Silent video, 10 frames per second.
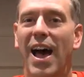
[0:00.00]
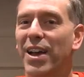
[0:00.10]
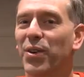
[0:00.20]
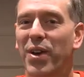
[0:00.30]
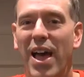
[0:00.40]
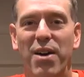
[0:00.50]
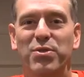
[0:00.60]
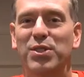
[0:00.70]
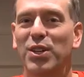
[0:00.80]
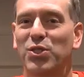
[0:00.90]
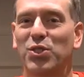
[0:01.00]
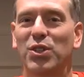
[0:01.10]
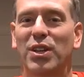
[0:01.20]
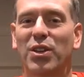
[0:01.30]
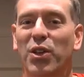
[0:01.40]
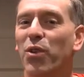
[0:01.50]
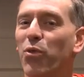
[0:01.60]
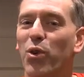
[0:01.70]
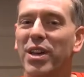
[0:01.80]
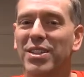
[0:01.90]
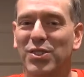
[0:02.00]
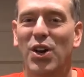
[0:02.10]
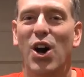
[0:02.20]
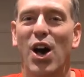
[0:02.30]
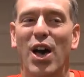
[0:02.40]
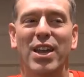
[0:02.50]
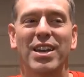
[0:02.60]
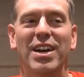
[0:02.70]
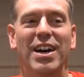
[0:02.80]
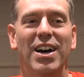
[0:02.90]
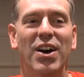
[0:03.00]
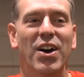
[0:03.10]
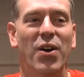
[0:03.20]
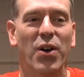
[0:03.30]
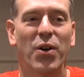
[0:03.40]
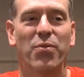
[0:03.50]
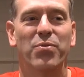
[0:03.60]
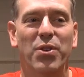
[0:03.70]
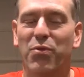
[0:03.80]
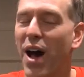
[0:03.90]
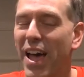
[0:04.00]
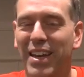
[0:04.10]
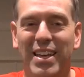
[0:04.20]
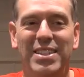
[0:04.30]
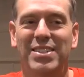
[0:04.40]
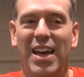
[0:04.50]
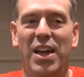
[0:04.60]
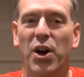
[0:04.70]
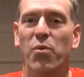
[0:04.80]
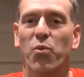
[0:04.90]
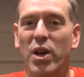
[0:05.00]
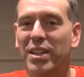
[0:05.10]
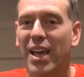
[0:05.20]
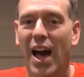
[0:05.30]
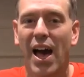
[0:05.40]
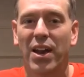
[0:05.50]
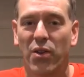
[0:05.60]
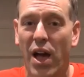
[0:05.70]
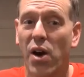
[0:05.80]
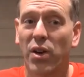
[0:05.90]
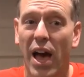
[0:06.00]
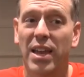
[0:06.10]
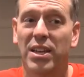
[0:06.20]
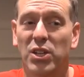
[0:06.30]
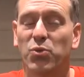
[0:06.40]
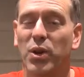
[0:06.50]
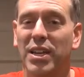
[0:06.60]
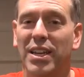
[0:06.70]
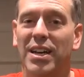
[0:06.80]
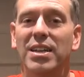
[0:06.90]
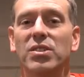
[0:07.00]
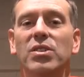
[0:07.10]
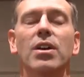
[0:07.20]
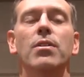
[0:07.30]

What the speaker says: I don't have such clairvoyance on or divine insight on when God or how God does what he does,